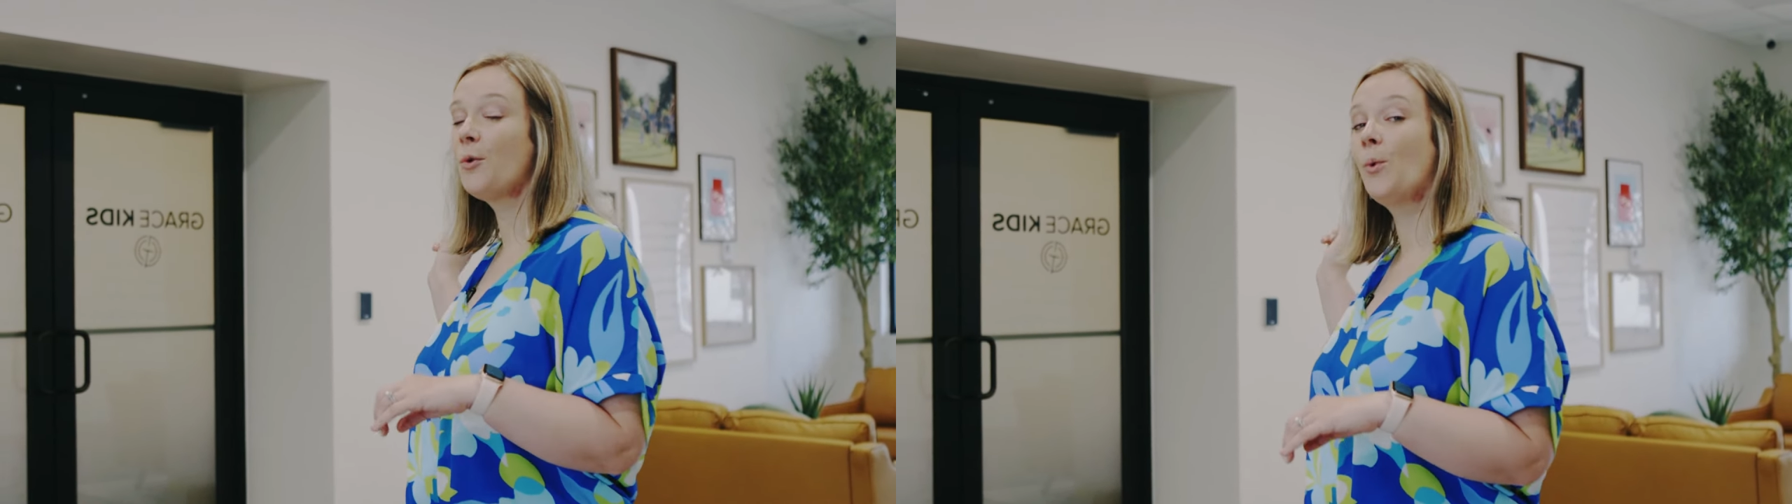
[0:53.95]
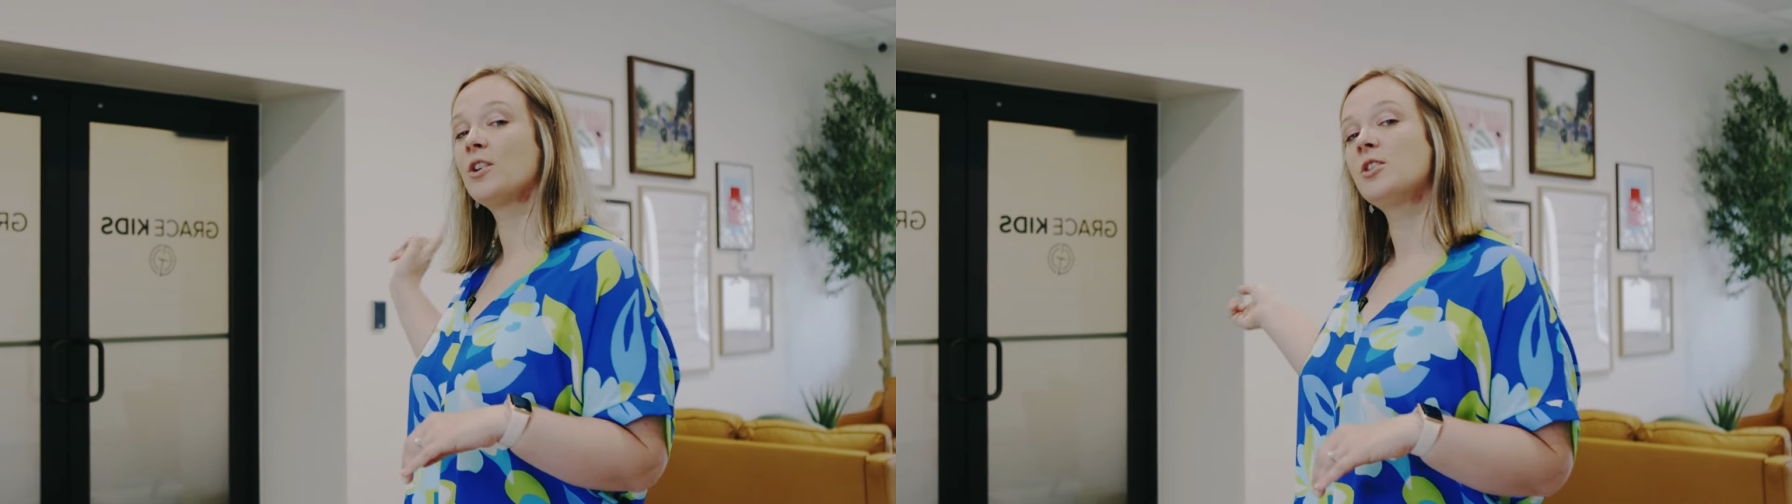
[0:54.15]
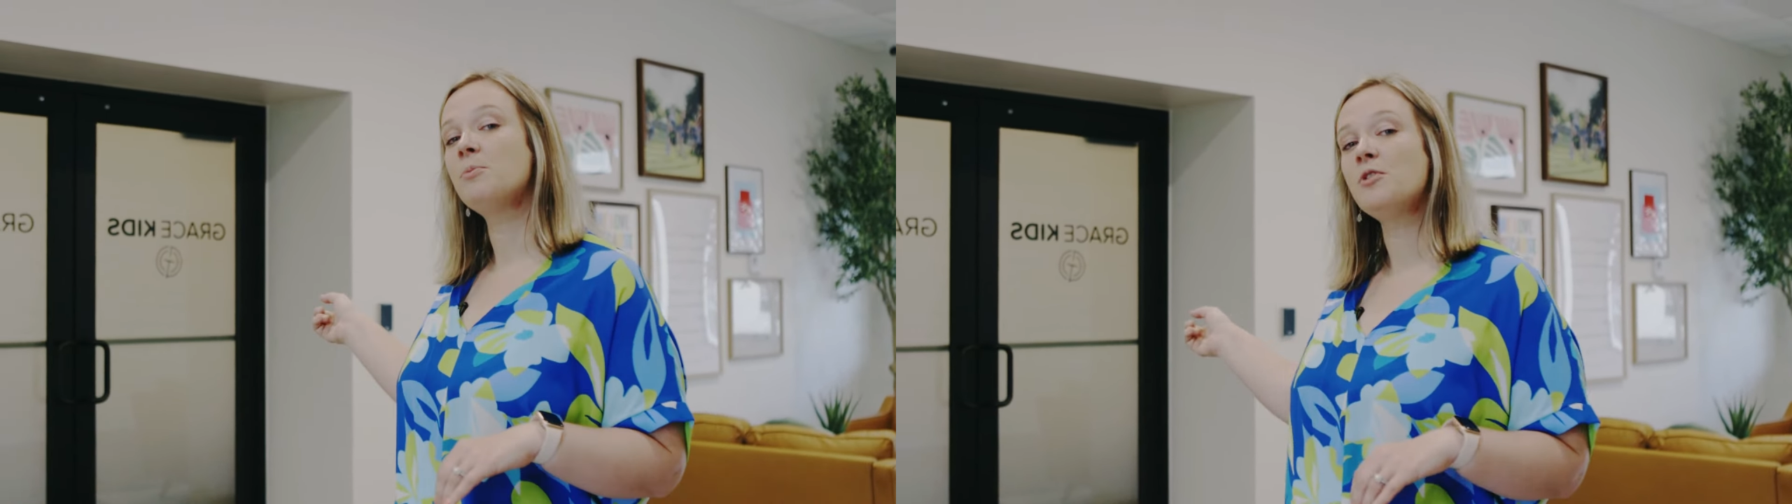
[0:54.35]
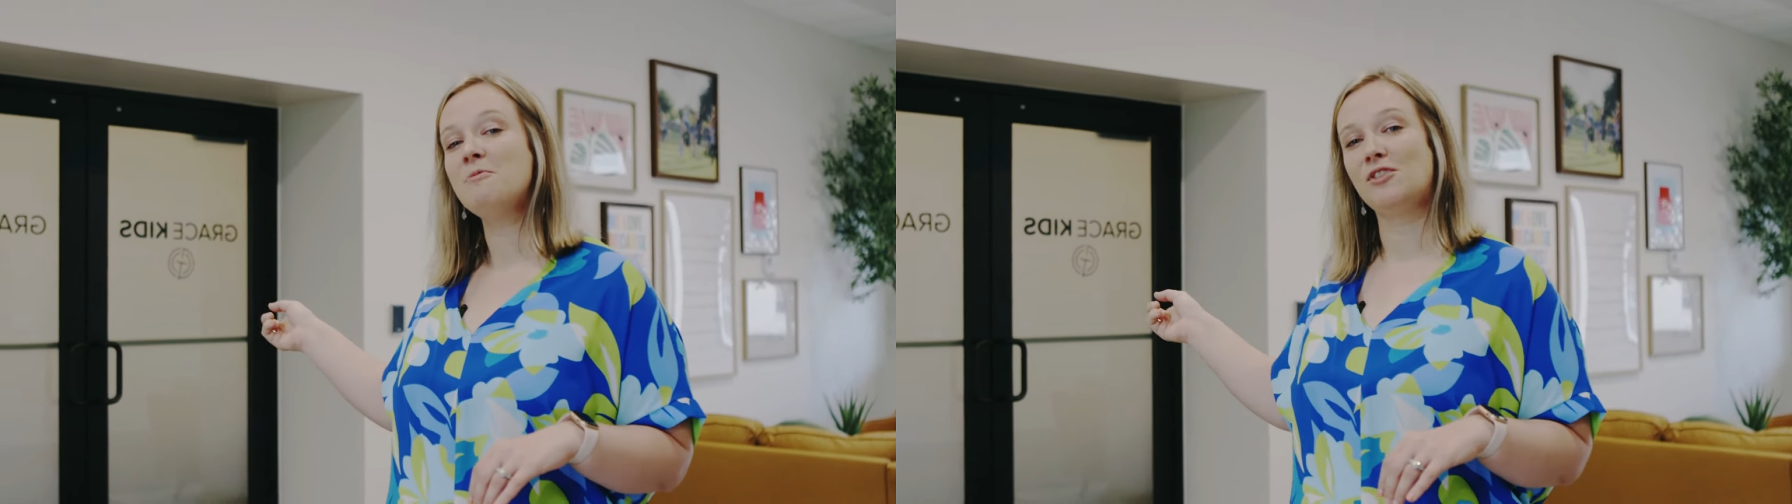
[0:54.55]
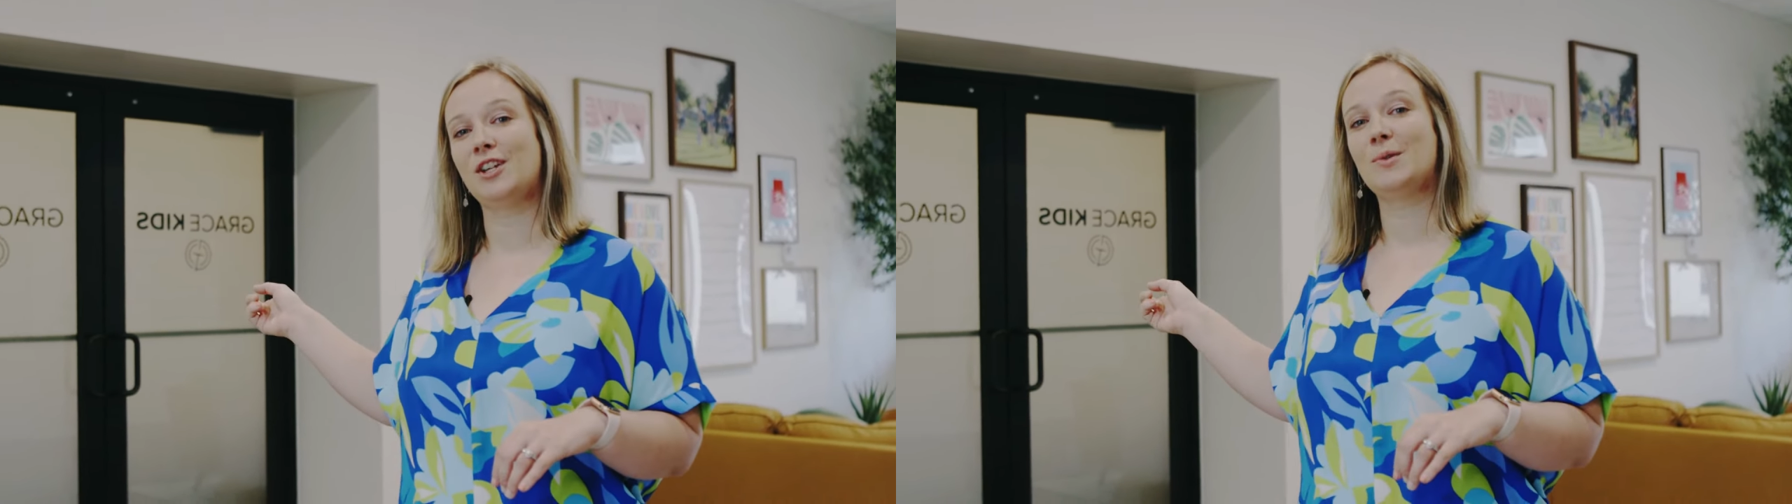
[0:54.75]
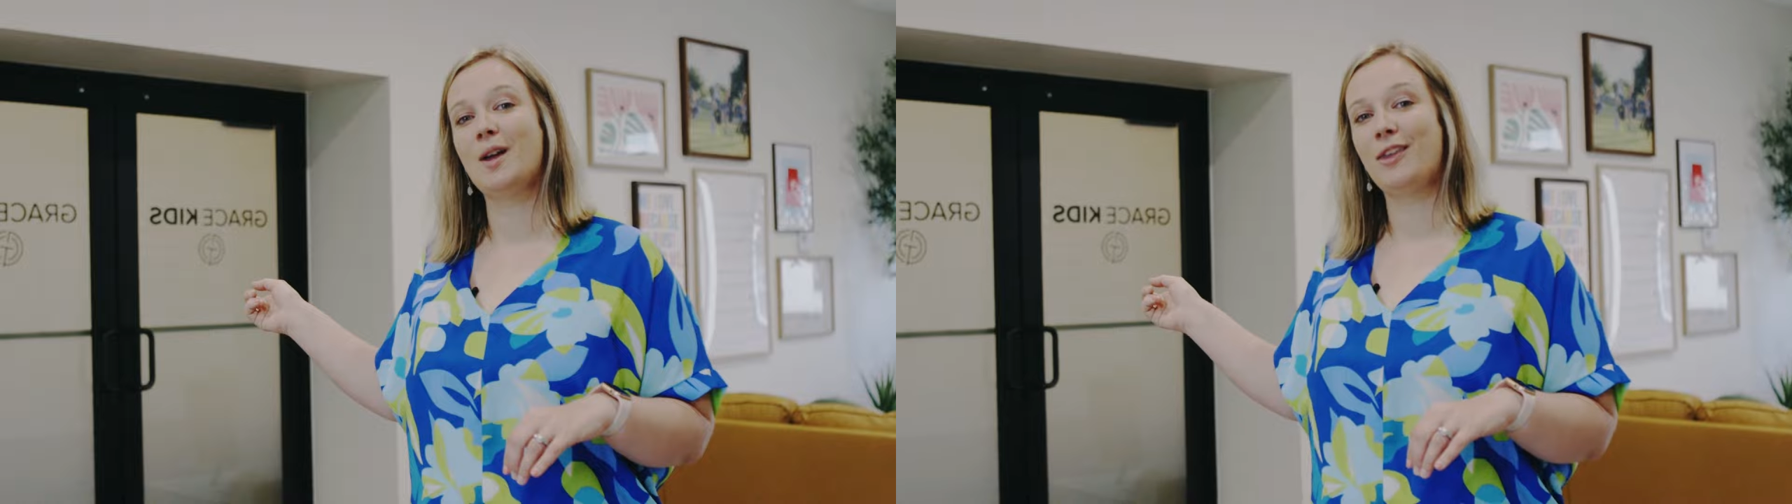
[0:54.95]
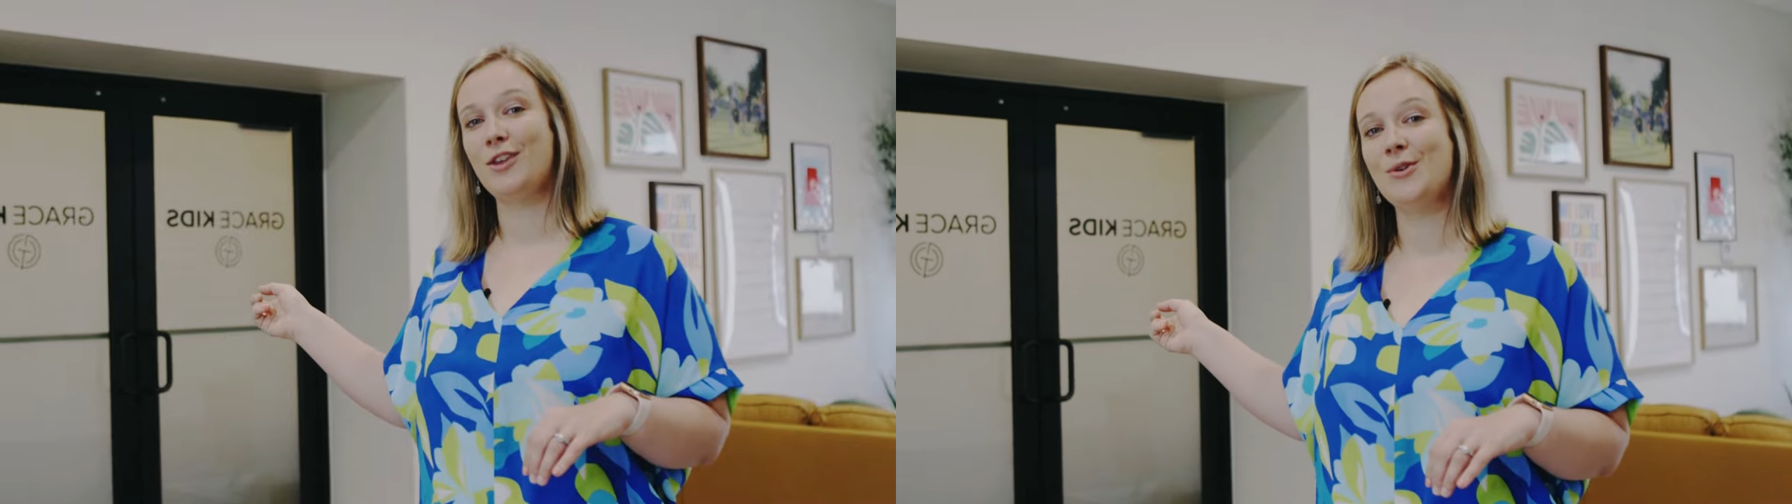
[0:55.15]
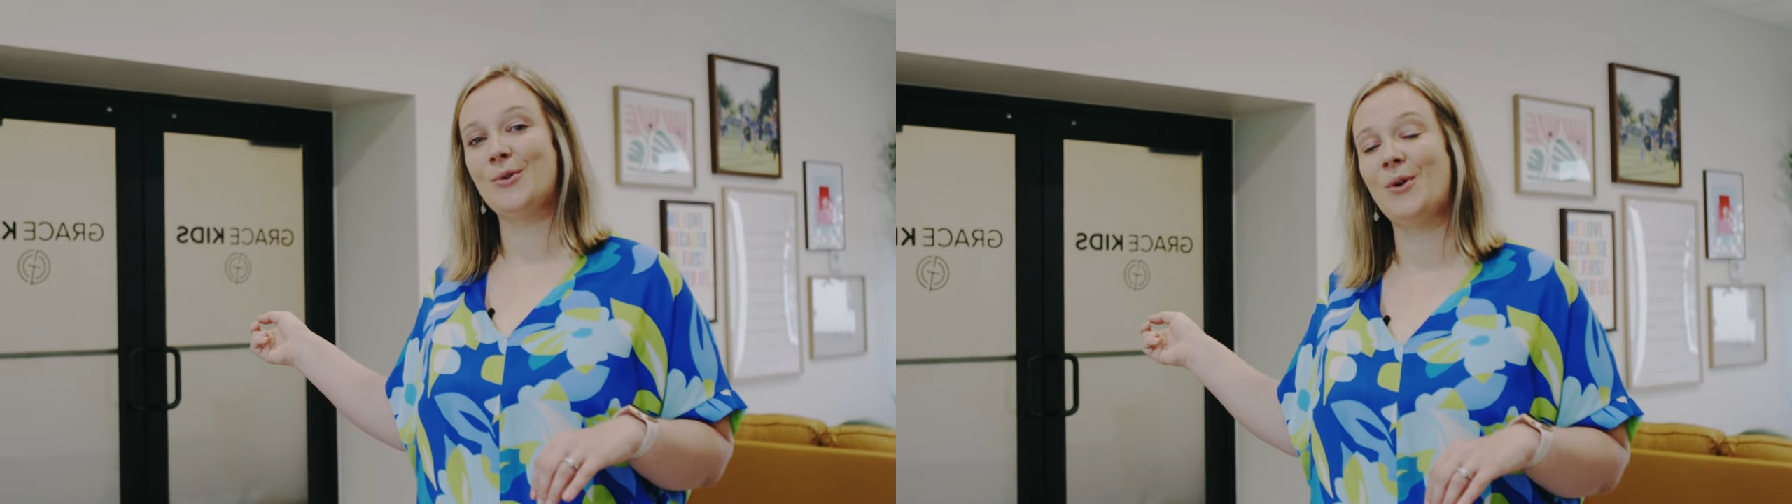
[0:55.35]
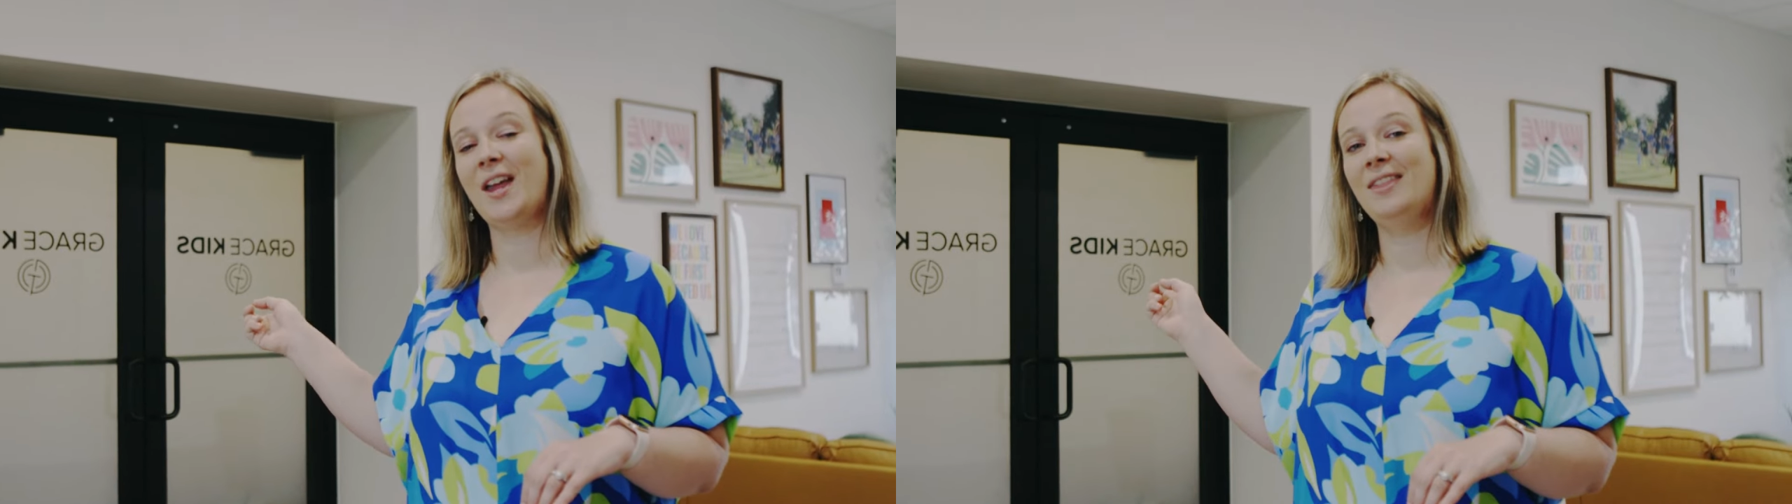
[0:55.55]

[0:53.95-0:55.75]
worship through music with you